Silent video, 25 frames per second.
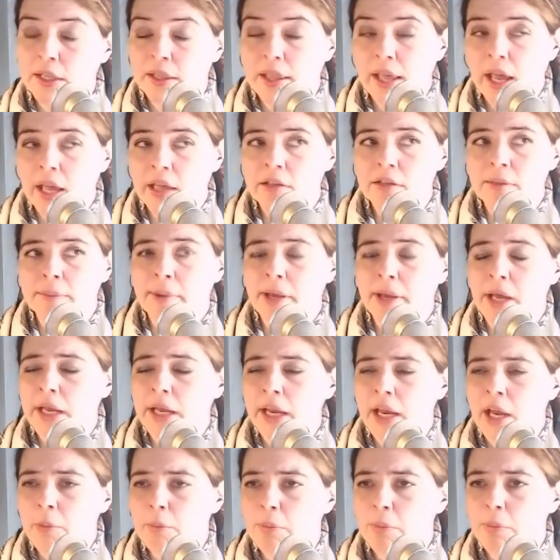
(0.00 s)
they had to
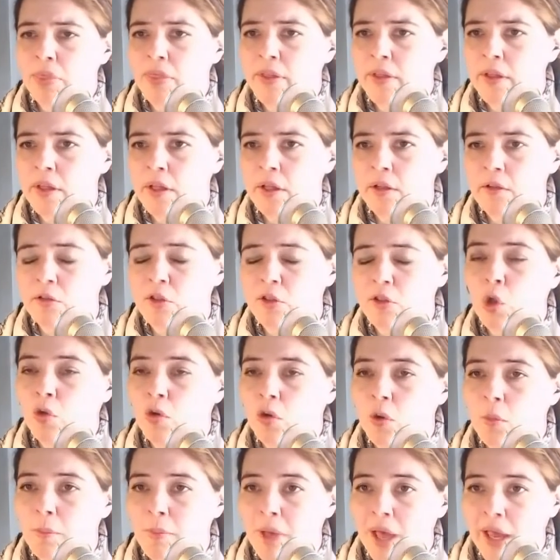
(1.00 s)
buy up the
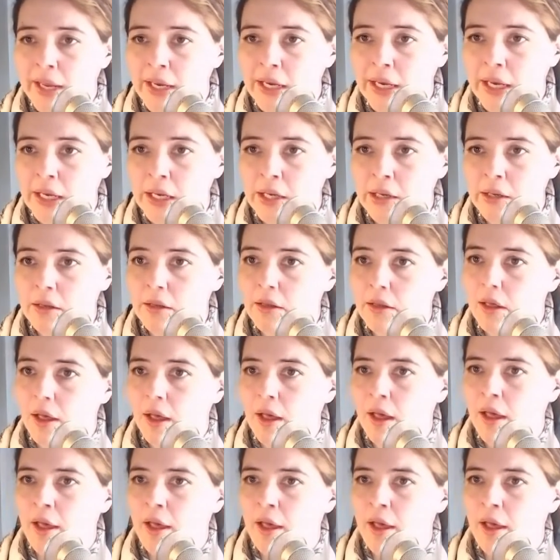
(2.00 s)
local mining